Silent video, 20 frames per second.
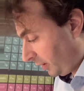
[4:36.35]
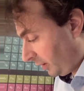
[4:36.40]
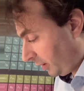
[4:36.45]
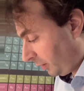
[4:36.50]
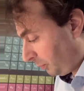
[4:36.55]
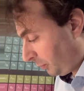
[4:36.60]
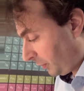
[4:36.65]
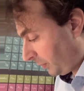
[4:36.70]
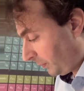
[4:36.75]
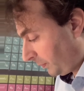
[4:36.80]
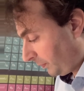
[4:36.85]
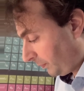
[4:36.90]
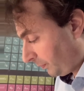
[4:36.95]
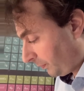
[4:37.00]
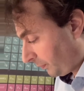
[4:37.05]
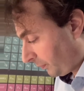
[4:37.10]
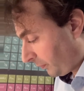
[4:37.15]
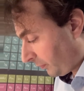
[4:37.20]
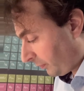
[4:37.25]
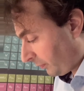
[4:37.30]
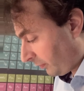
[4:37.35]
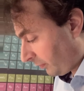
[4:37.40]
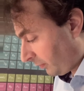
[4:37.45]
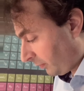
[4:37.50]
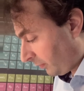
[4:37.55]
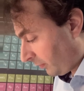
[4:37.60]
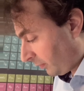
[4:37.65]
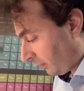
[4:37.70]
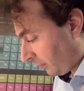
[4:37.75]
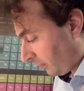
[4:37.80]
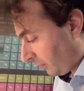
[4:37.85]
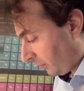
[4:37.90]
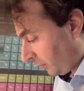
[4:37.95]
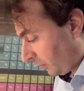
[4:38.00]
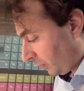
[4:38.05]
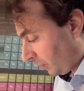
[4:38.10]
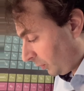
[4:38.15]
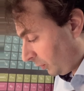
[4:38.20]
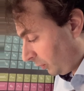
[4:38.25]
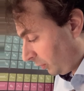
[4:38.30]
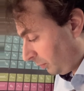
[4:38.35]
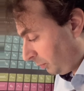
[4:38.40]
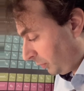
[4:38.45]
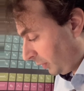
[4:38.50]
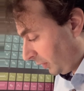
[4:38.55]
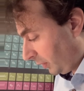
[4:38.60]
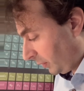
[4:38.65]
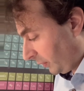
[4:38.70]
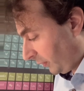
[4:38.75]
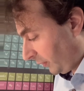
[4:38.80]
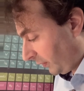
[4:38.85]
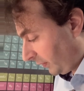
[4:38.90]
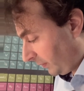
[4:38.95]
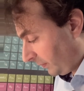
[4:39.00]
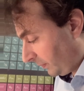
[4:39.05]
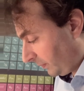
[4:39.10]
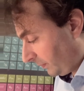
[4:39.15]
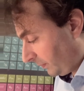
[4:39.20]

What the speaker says: up, or both